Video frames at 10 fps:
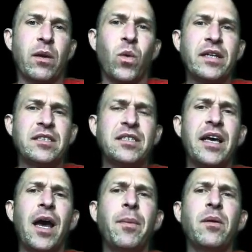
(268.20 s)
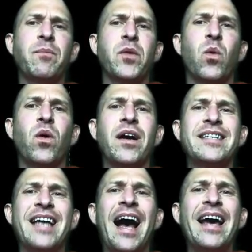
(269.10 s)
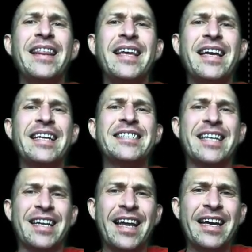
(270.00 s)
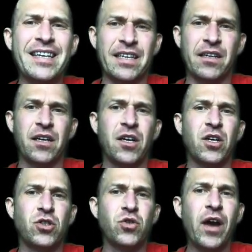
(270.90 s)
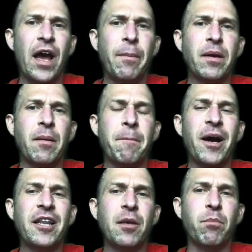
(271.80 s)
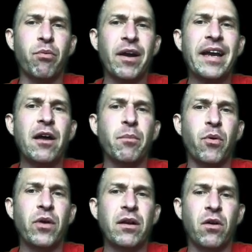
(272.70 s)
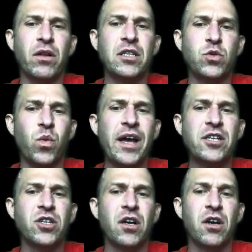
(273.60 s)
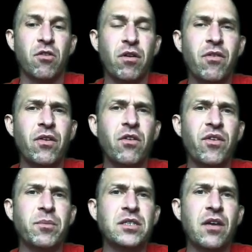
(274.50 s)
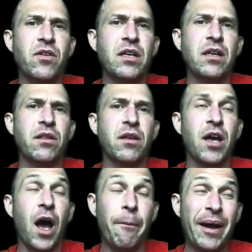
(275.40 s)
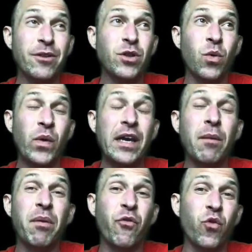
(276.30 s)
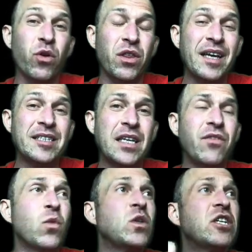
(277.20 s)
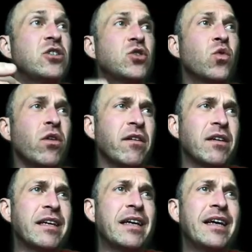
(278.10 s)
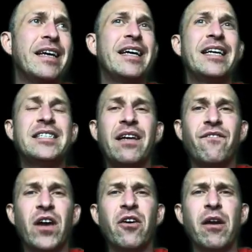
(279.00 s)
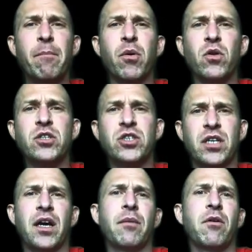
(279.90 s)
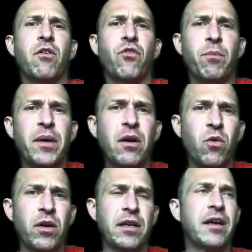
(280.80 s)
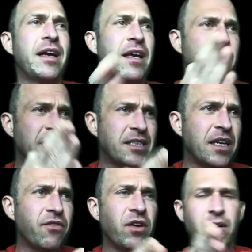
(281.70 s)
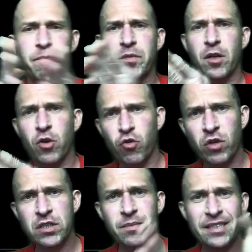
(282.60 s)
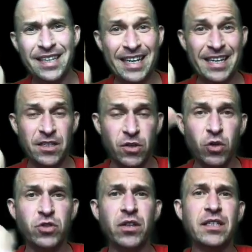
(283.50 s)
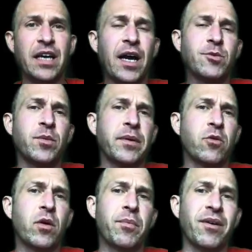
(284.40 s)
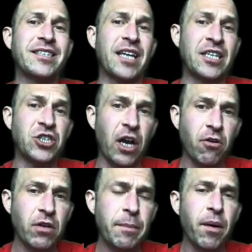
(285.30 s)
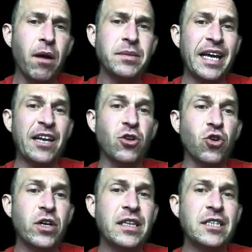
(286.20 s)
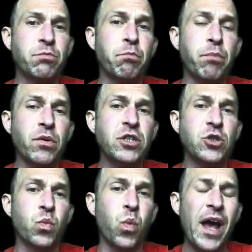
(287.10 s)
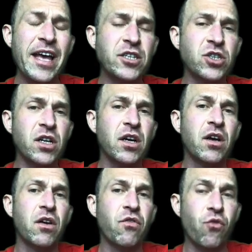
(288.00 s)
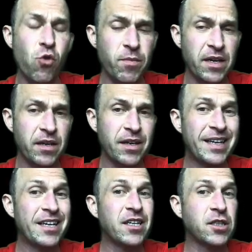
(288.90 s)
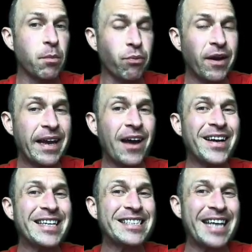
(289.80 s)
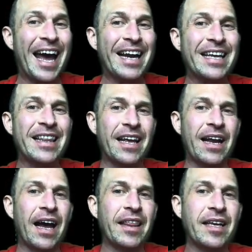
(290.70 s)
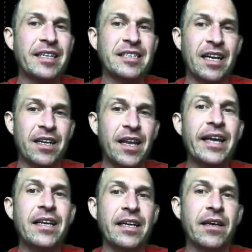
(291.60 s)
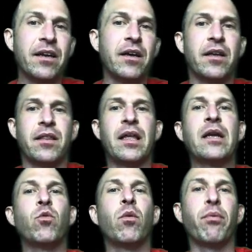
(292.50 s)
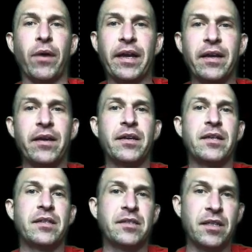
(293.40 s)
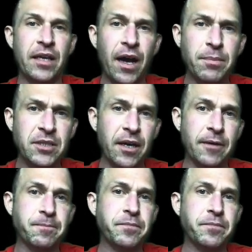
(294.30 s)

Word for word: And when is this to happen? Well, guys, I think it is likely to happen by the breakout point on this wedge right around November 17th, about the week before Thanksgiving, which historically is a very bullish time for Bitcoin. Thanksgiving, Christmas, those are the times when Bitcoin price generally pumps. And look at this bullish wedge forming to break out exactly then. I think it's likely that it will break to the upside.